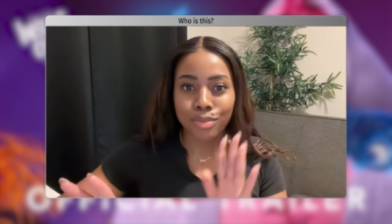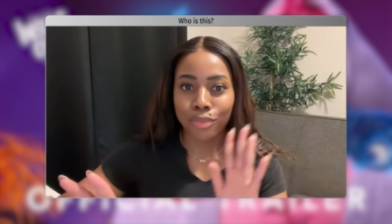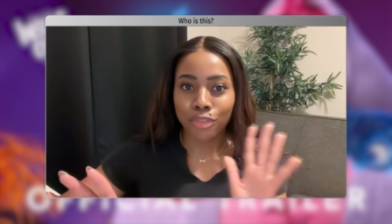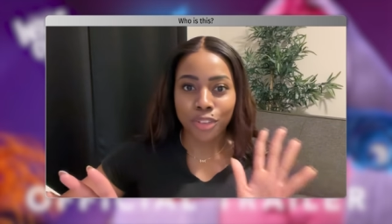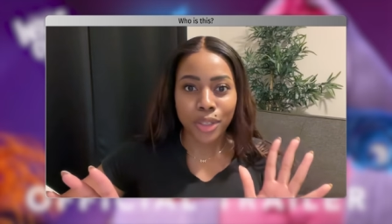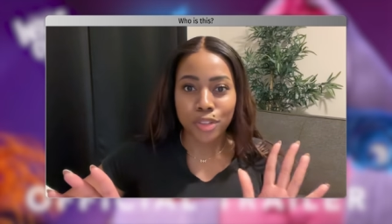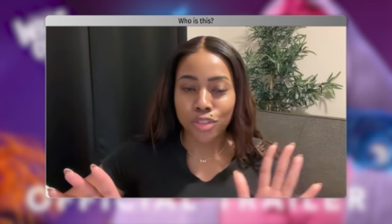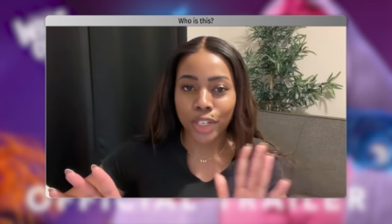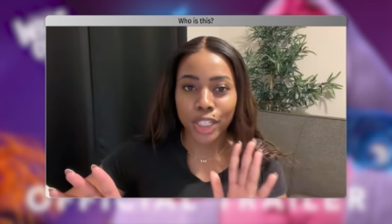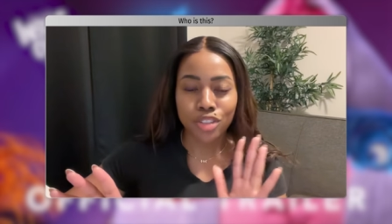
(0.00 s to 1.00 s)
Fear is
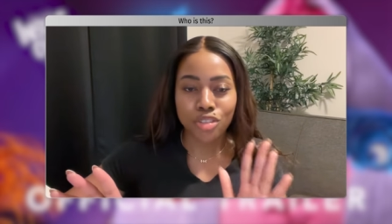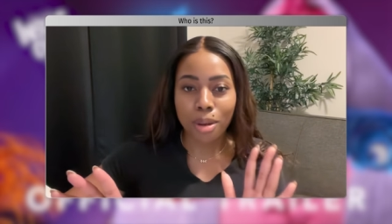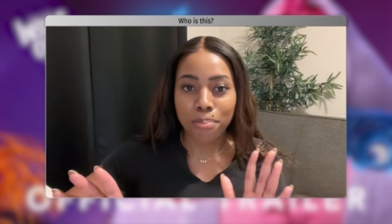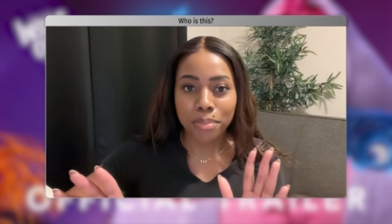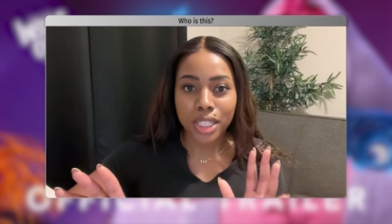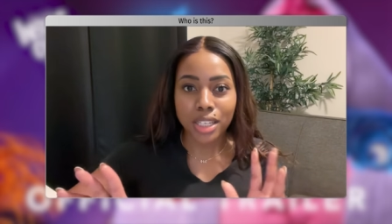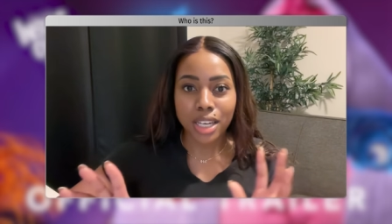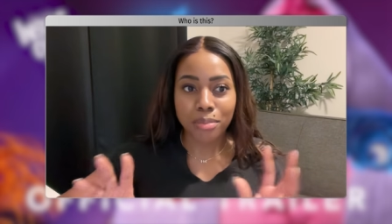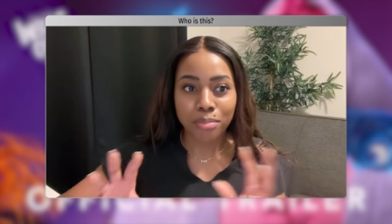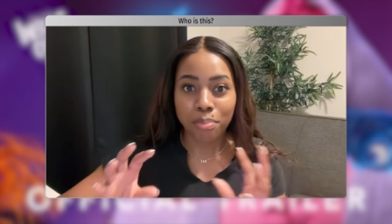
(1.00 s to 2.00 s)
very jumpy
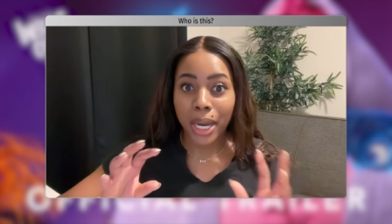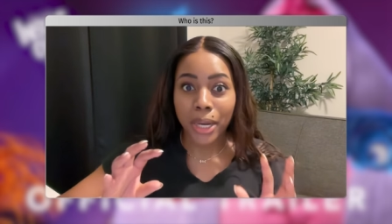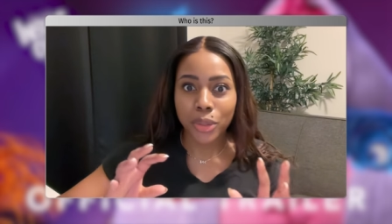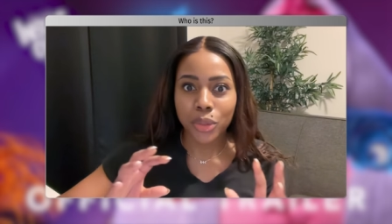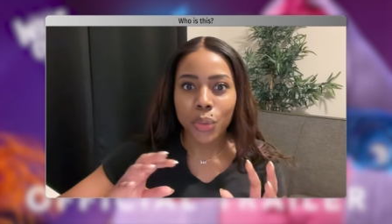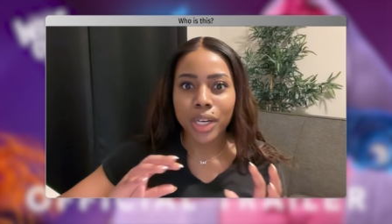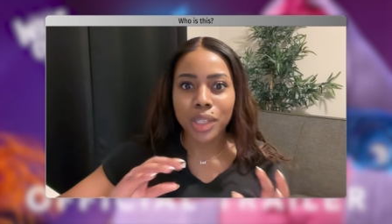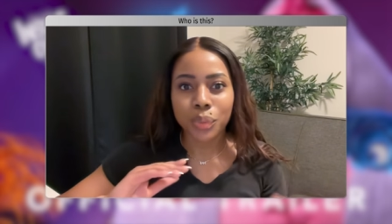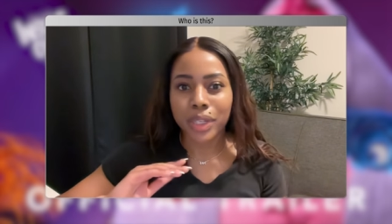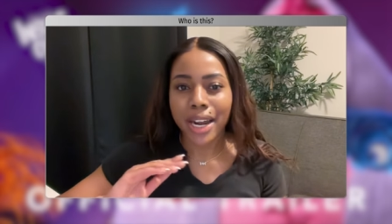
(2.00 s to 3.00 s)
and paranoid,
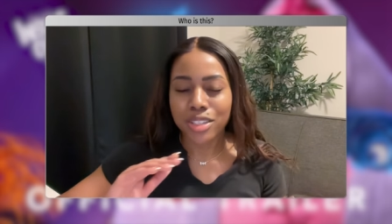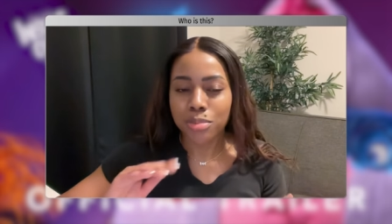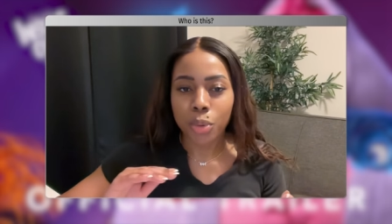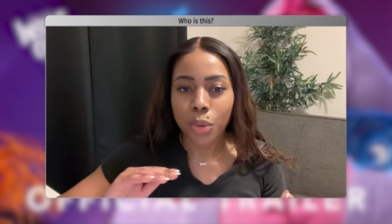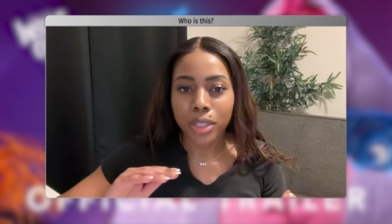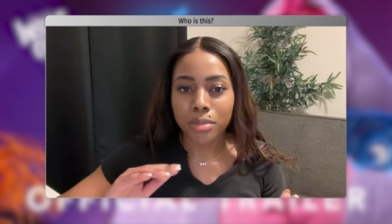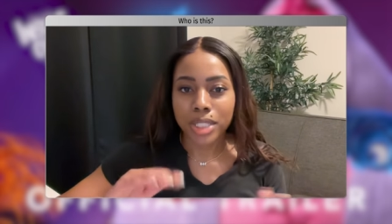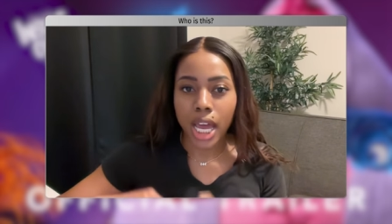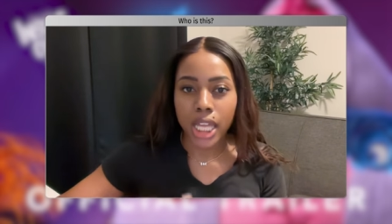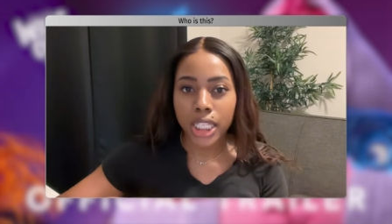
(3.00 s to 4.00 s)
whereas boredom's
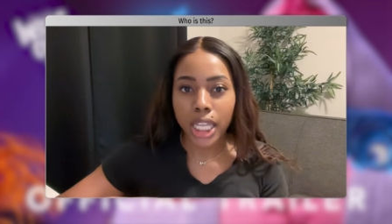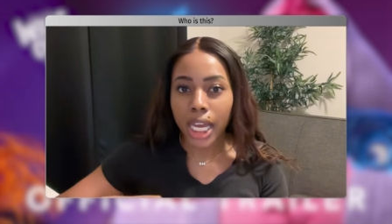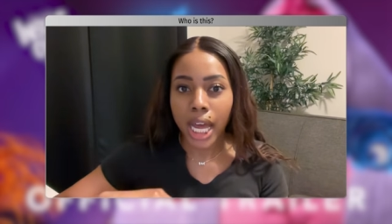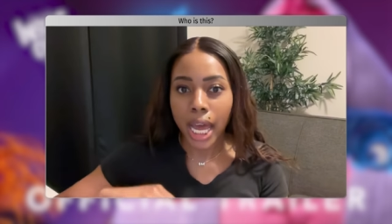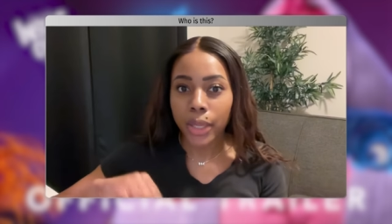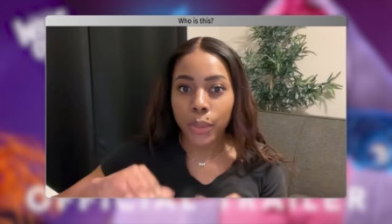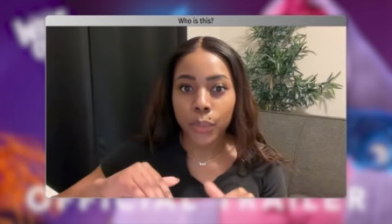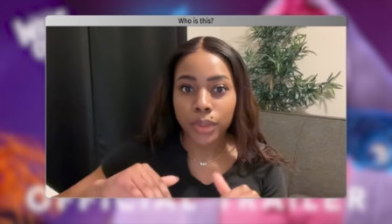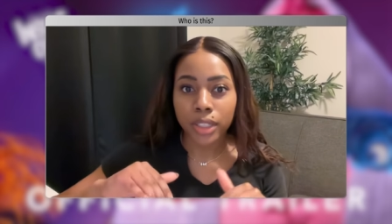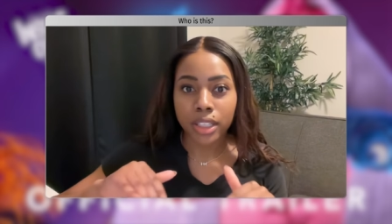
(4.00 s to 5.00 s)
kind of like, I don't
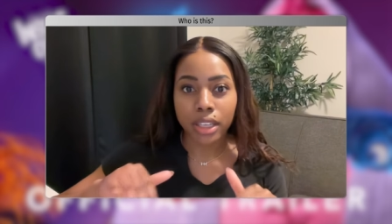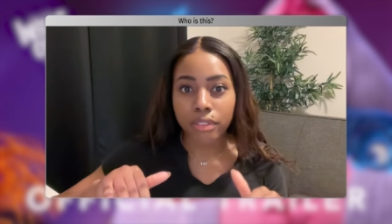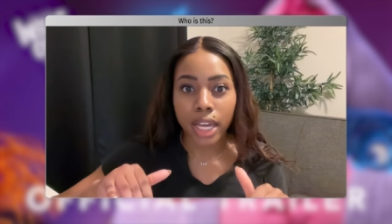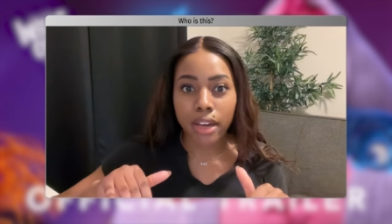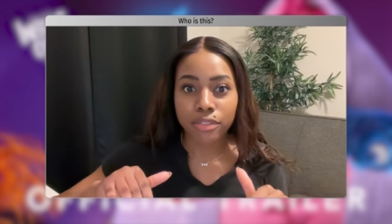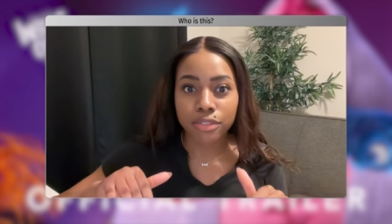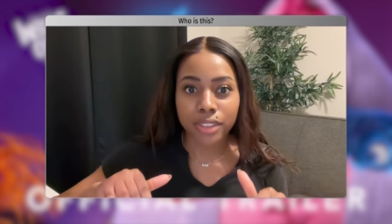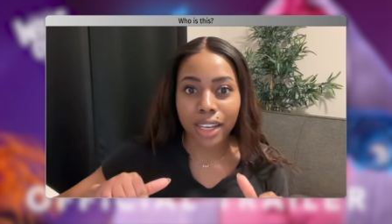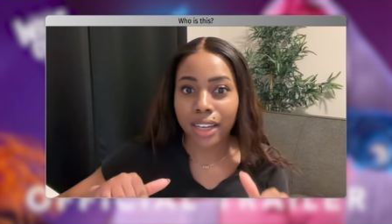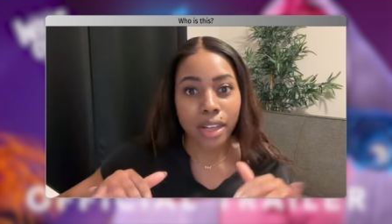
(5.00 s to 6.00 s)
give an F,
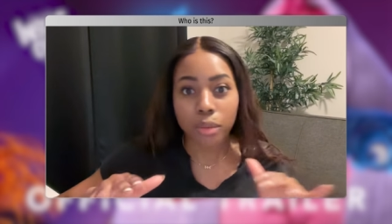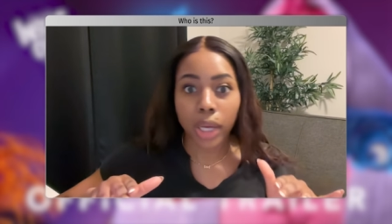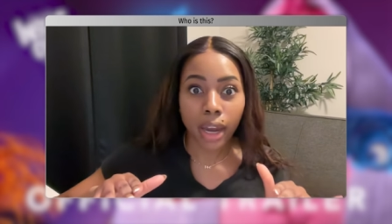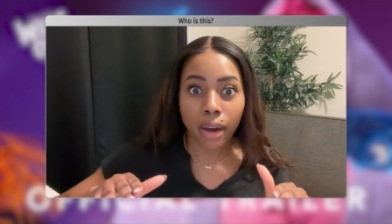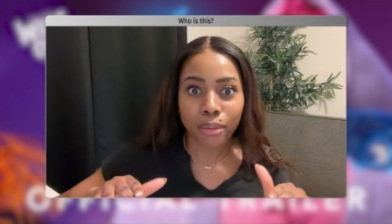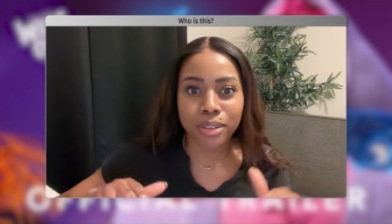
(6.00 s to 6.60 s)
like, I don't care.